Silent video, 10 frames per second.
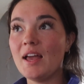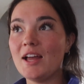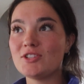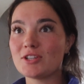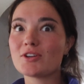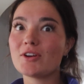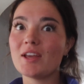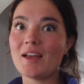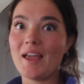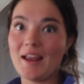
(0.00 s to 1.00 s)
And Jake's
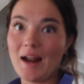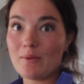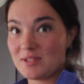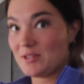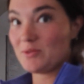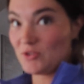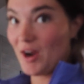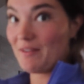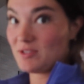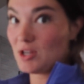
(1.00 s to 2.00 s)
already 8 hours into his drive,